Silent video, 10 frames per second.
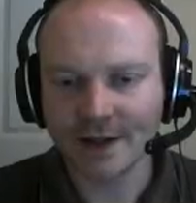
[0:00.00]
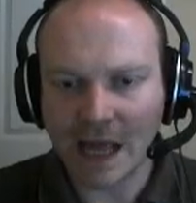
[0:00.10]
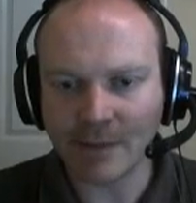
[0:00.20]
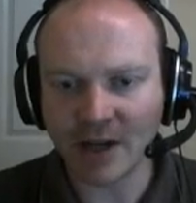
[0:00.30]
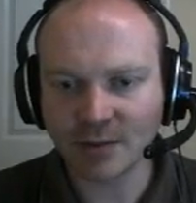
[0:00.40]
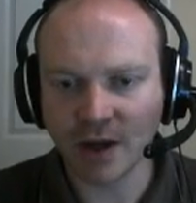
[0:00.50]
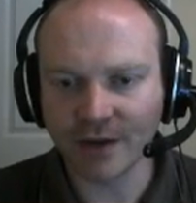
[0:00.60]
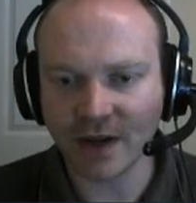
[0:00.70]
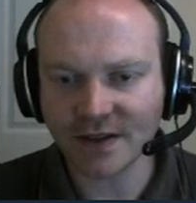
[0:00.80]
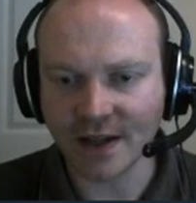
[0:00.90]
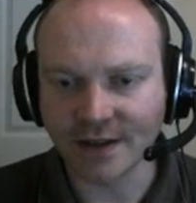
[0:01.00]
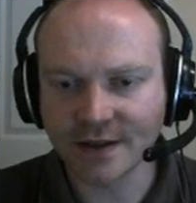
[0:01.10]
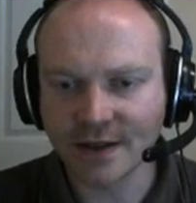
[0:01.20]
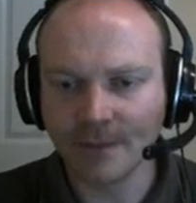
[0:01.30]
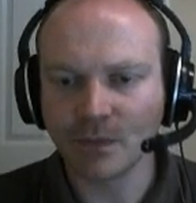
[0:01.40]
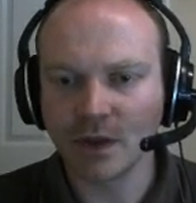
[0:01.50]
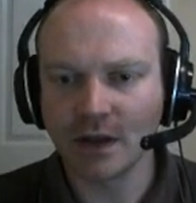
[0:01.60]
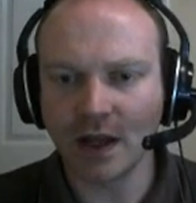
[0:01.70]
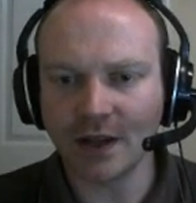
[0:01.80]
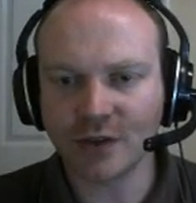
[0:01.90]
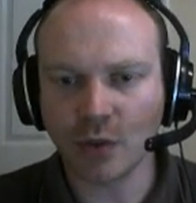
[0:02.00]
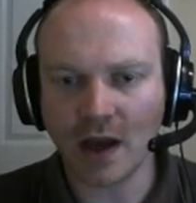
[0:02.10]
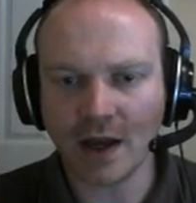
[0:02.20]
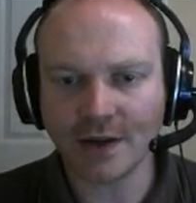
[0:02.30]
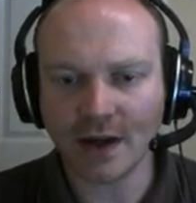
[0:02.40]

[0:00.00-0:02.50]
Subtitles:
That makes perfect sense. Let's go ahead